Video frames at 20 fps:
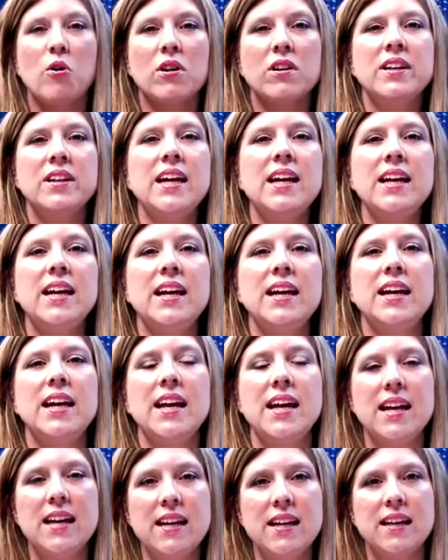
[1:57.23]
or
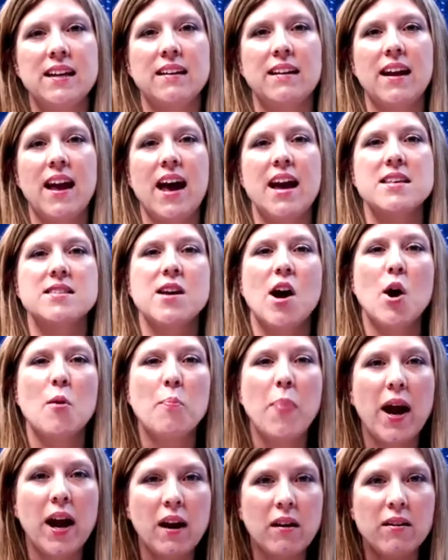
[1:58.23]
leaning in as
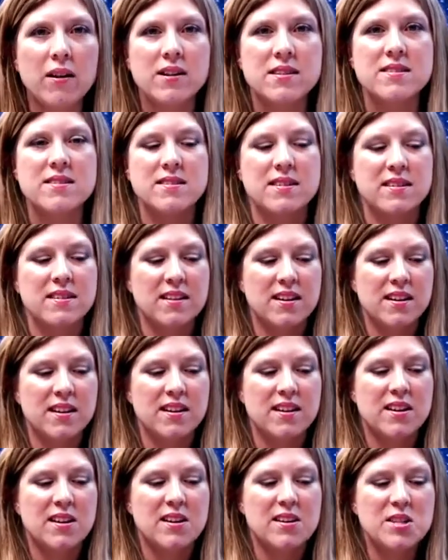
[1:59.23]
our parents
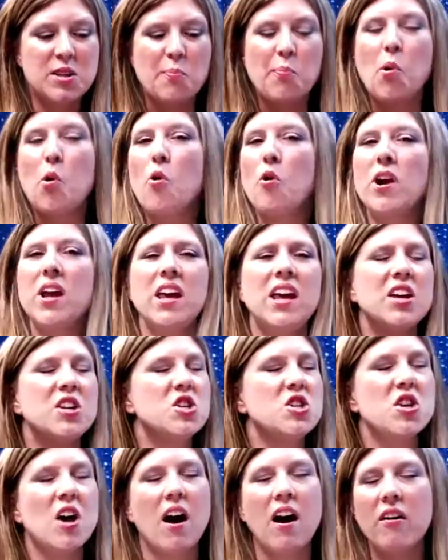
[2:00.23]
support
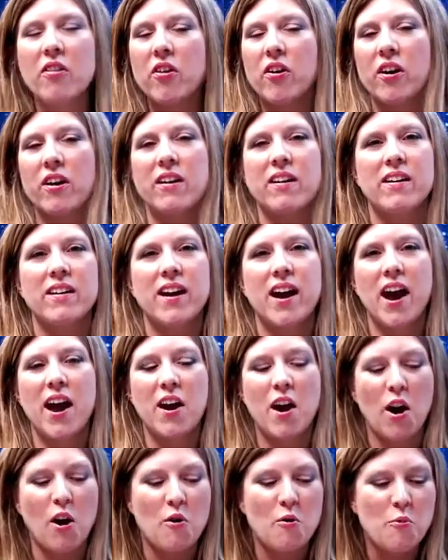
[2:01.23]
each other
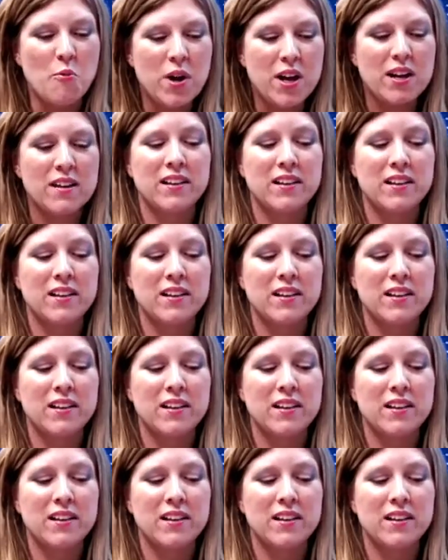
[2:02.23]
in our